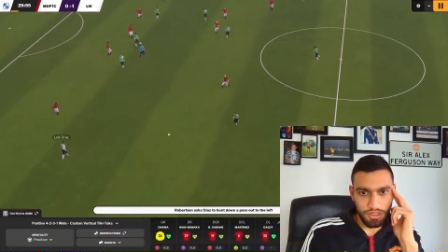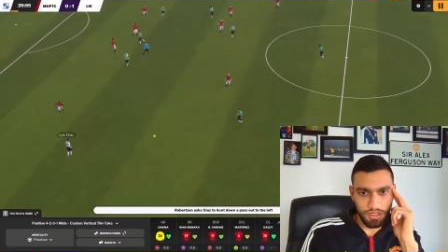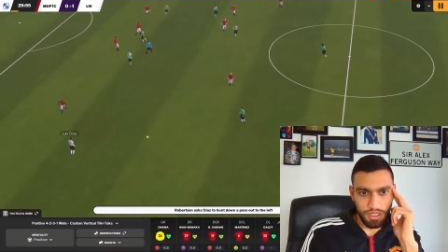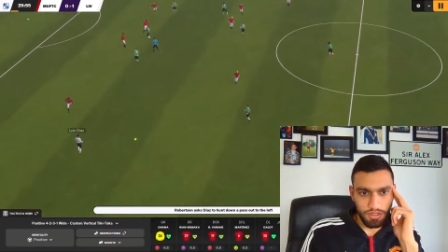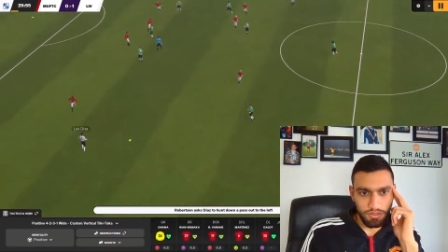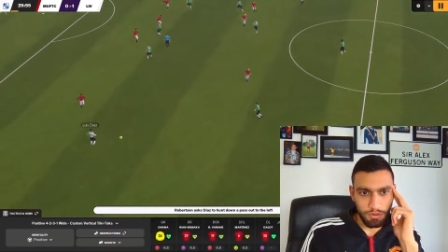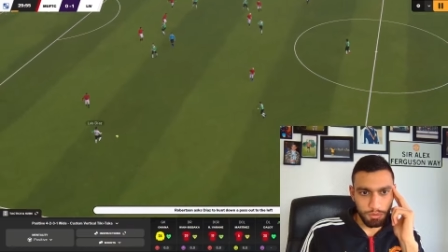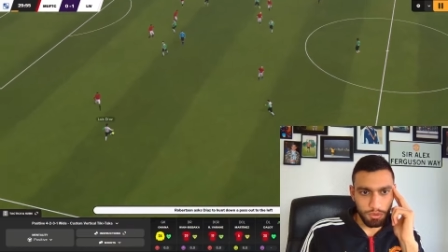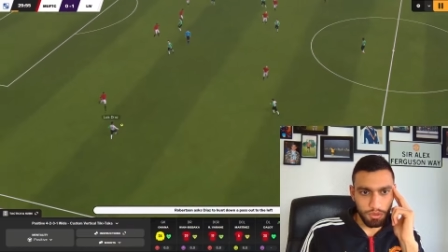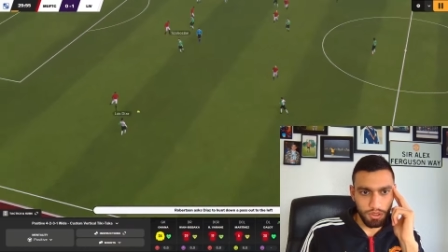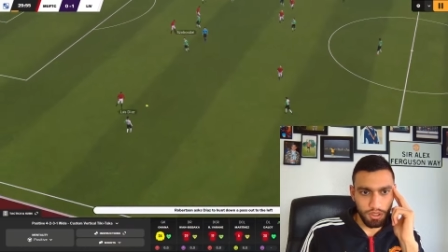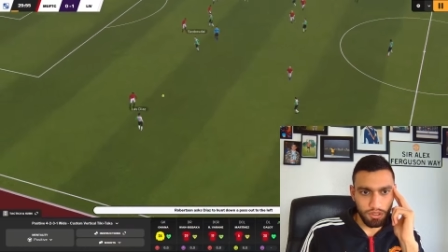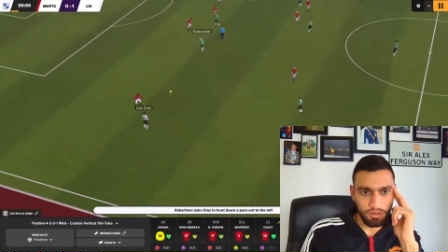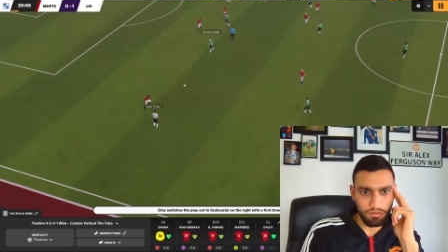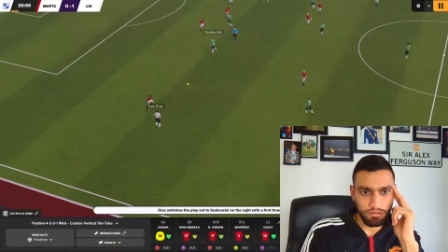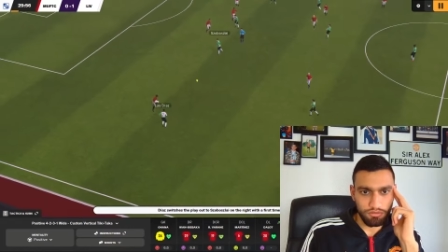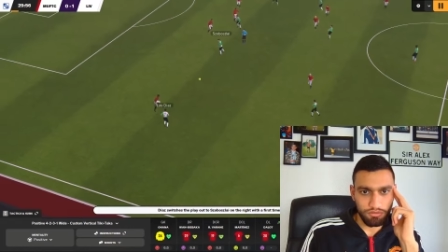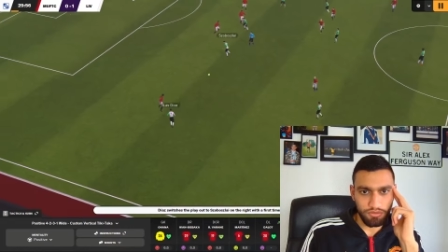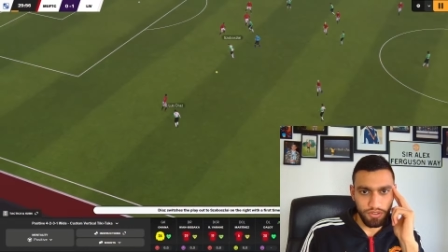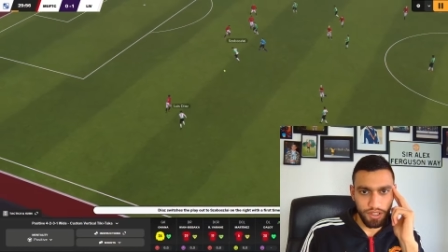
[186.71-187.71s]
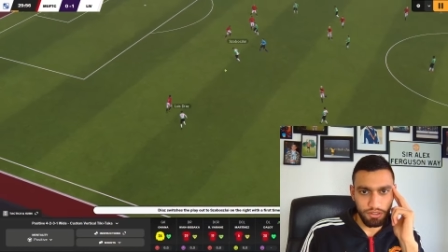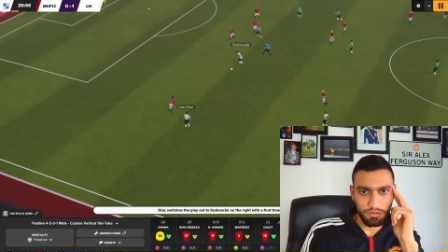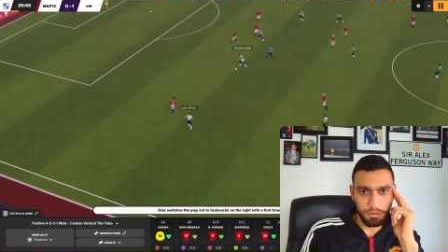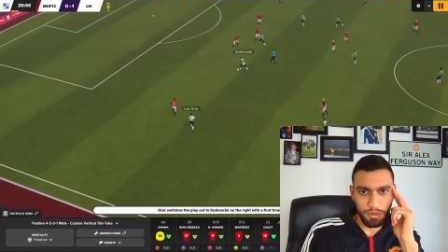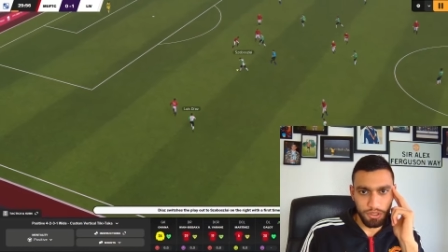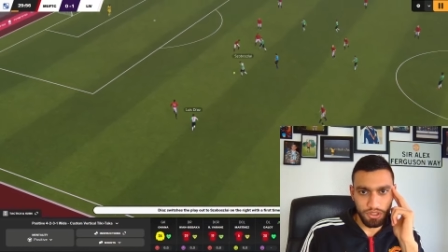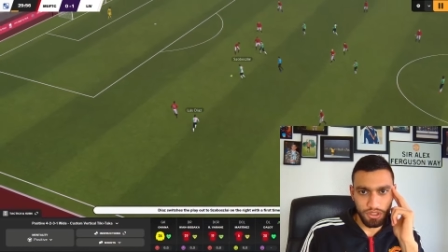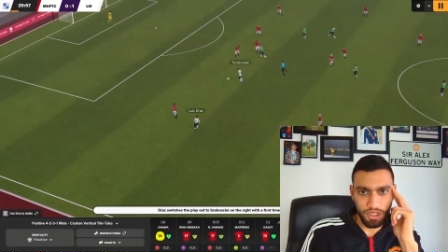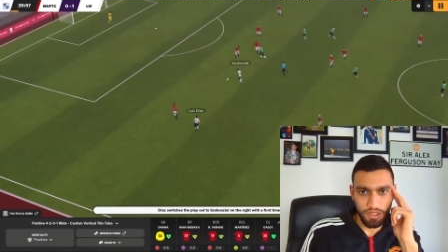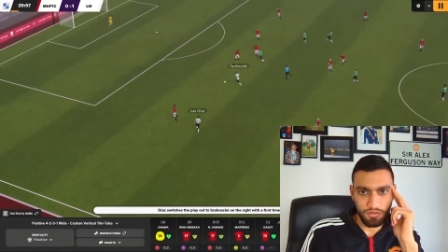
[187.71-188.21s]
Liverpool are very
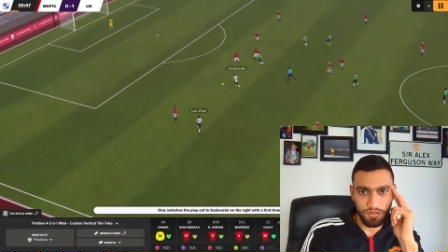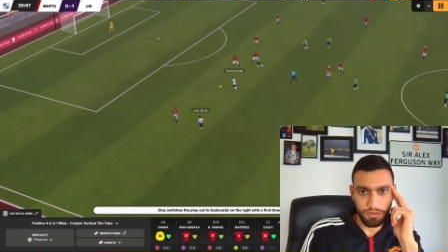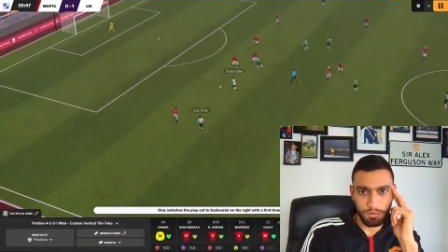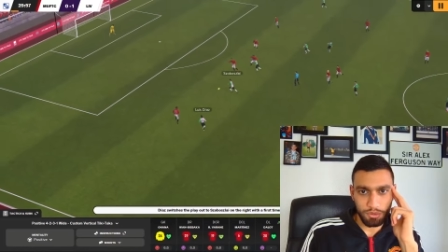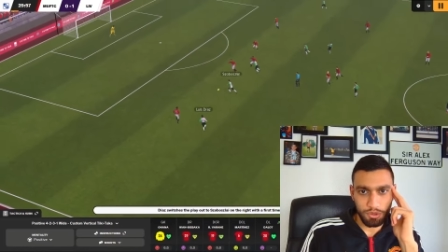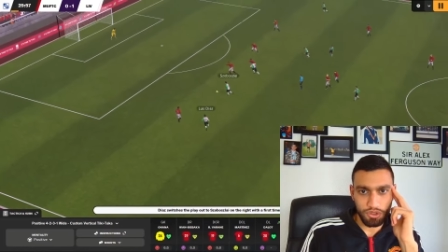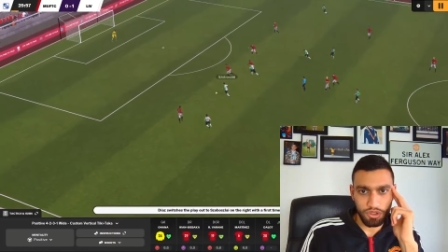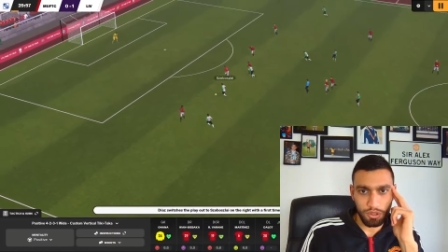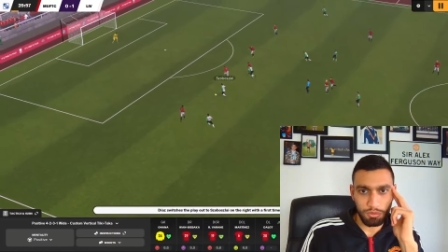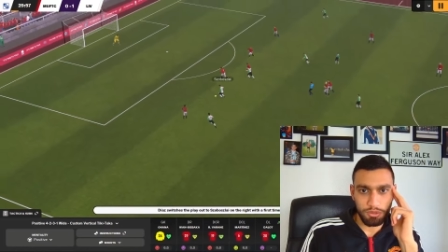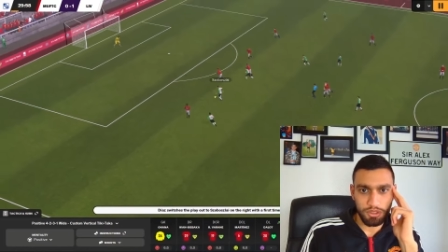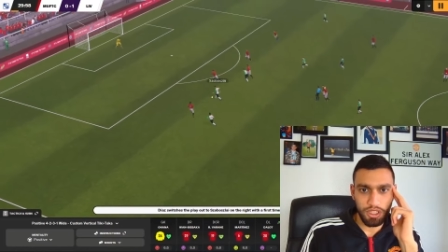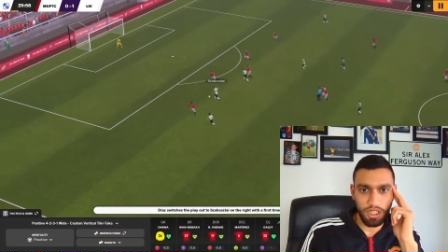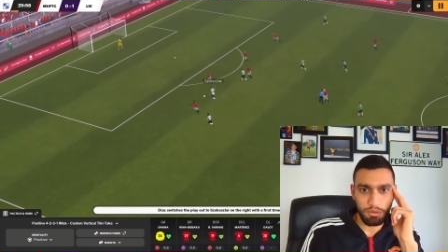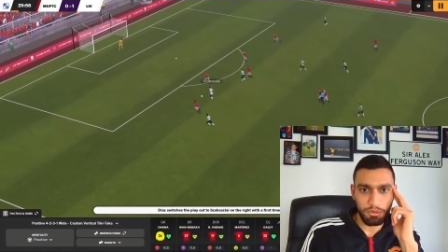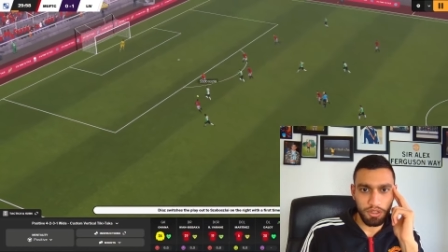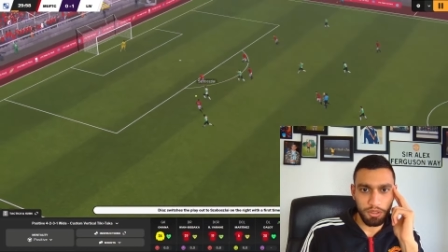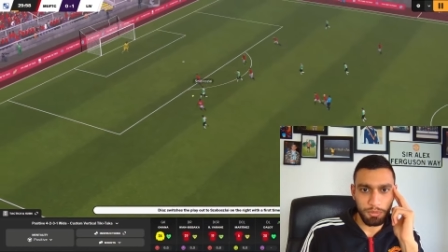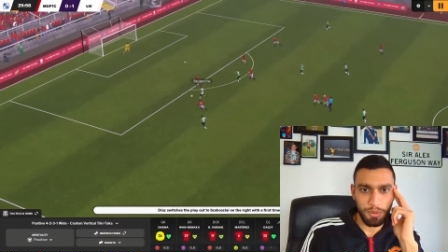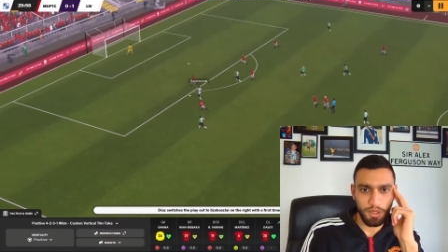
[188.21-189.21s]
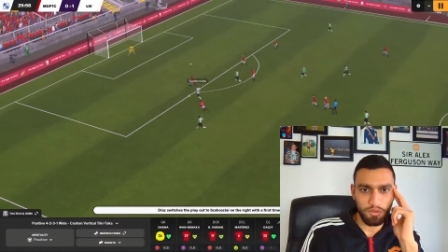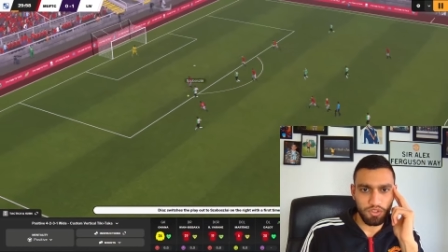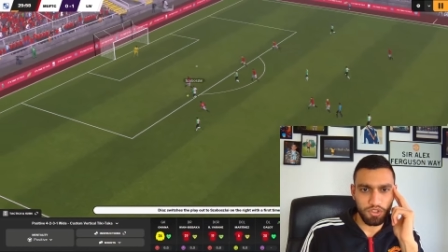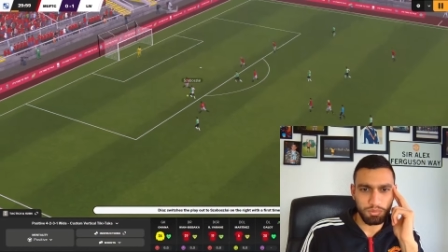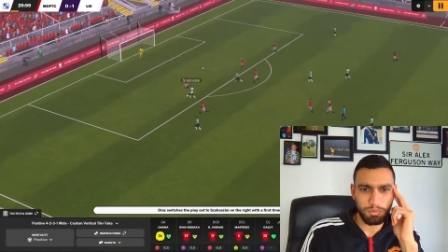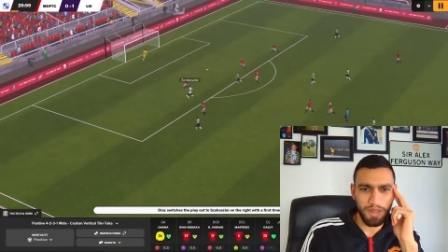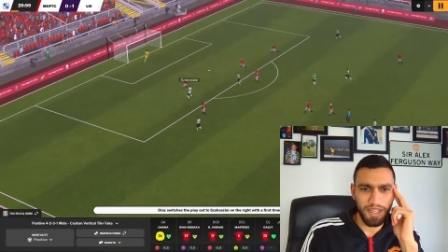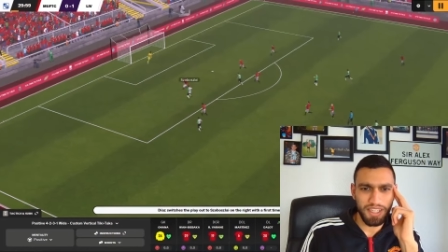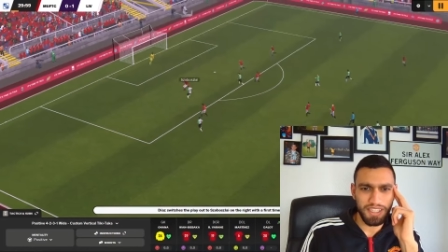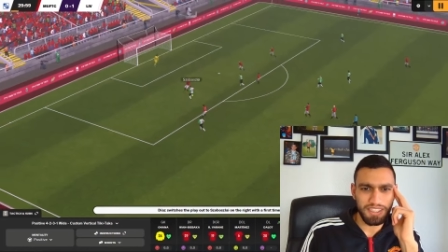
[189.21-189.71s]
much comfortable. Szoboszlai with a bit of
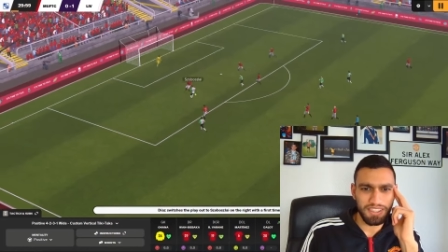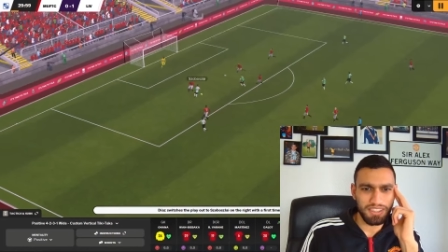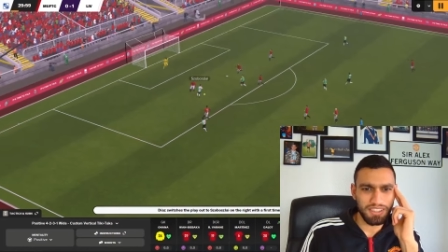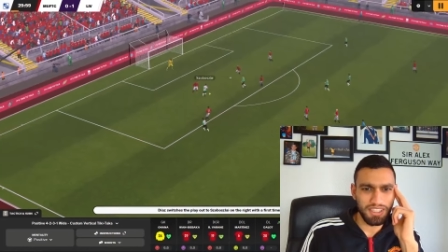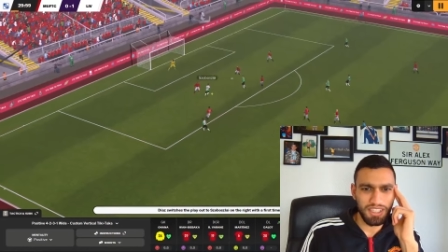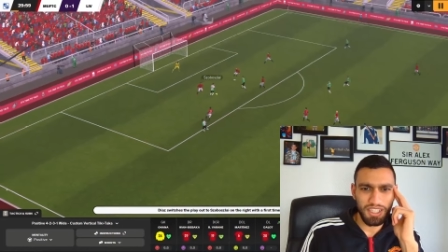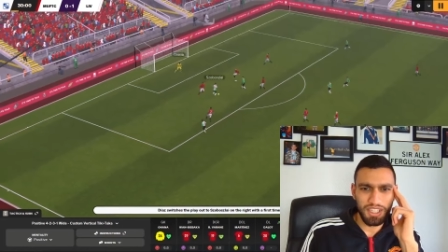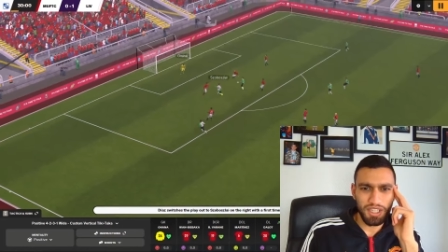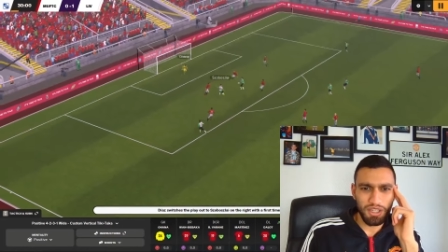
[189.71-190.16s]
space.